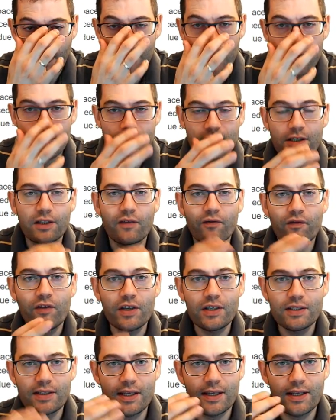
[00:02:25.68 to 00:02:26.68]
So the
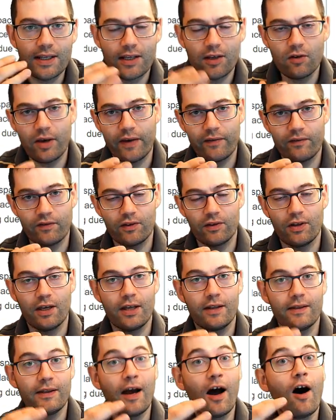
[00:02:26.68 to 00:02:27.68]
first thing that you have to,
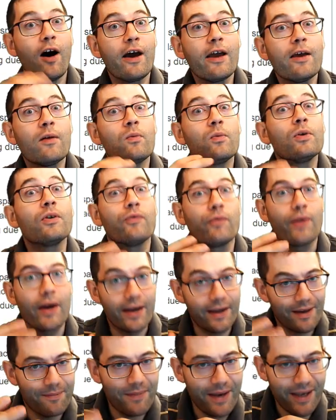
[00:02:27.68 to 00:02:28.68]
that I would
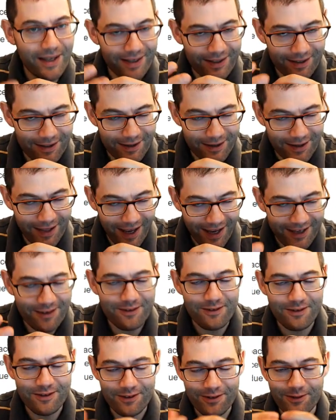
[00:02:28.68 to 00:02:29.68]
recommend that
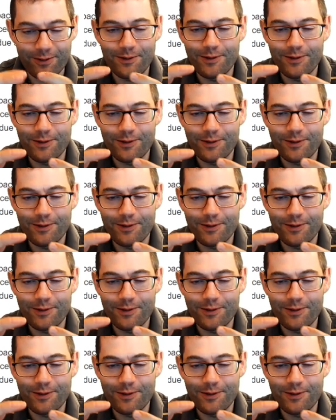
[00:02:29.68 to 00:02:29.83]
you do,